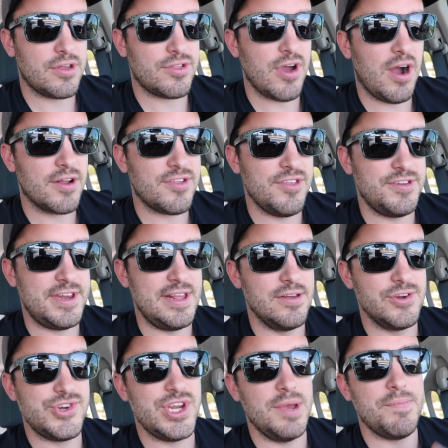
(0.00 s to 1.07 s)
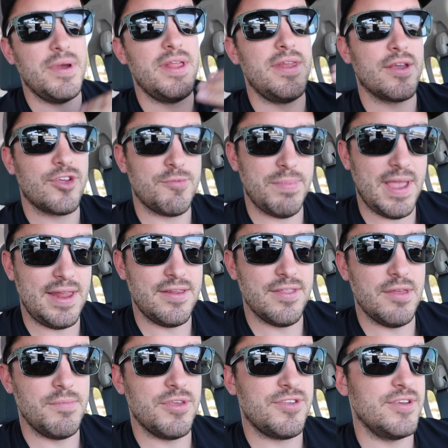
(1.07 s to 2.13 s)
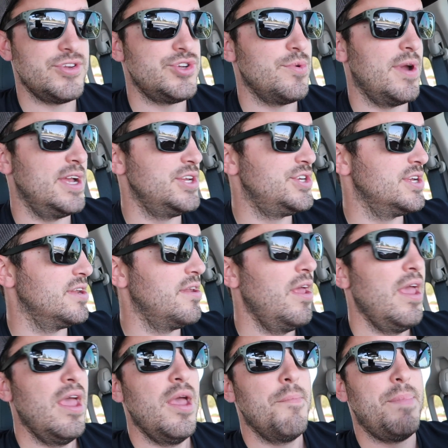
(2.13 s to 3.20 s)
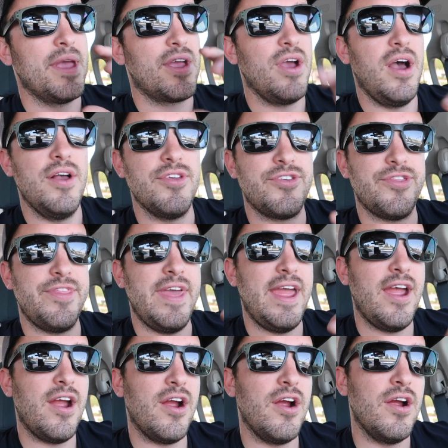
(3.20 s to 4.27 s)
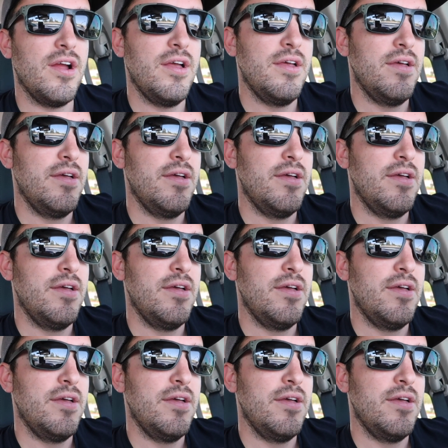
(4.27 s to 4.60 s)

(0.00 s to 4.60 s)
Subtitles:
talk to the dealership and explain to them the situation, because the